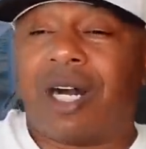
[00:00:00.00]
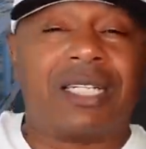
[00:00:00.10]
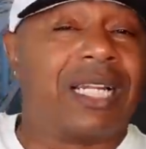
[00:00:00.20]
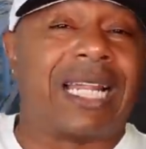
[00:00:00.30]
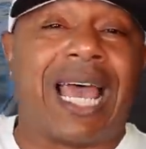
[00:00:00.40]

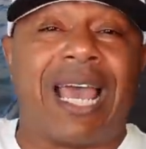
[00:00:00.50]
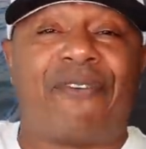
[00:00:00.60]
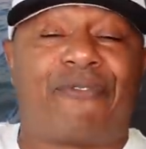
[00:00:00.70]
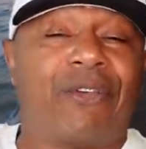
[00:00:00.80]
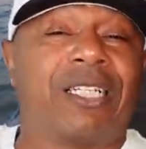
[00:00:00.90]

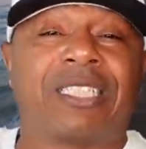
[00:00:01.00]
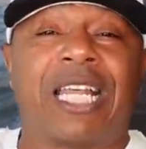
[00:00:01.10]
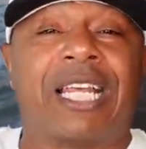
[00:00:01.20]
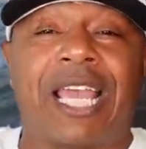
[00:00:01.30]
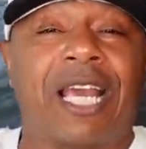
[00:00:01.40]
underlying feelings
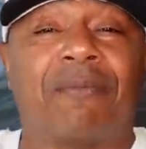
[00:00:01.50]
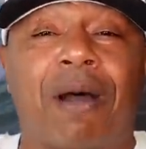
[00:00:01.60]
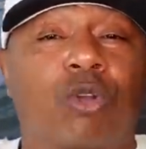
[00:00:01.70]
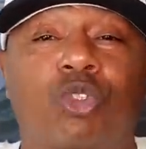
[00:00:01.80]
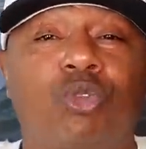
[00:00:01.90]
they done had
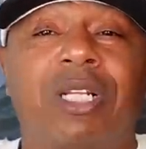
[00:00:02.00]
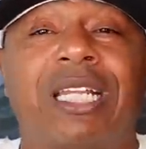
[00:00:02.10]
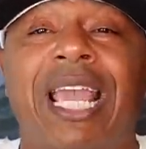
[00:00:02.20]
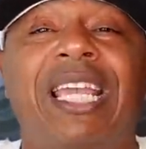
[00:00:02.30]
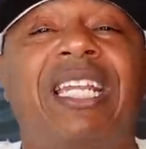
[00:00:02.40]
about you that
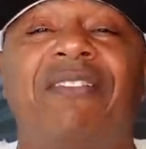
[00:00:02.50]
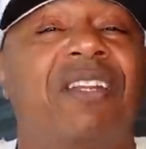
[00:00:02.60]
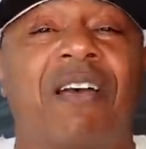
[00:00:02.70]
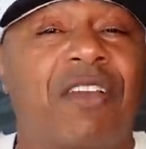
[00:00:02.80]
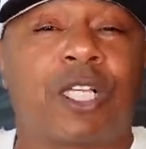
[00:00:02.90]
they ain't
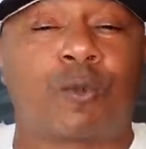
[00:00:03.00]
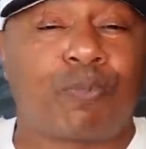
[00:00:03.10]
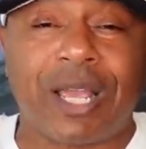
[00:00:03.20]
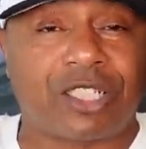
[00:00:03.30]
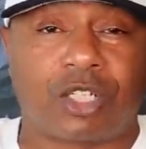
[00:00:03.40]
even ever
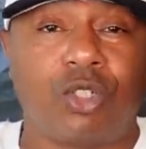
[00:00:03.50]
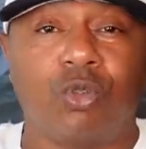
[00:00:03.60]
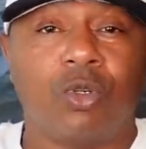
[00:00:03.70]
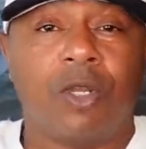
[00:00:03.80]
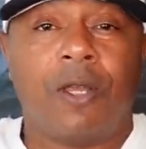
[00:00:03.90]
expressed to you.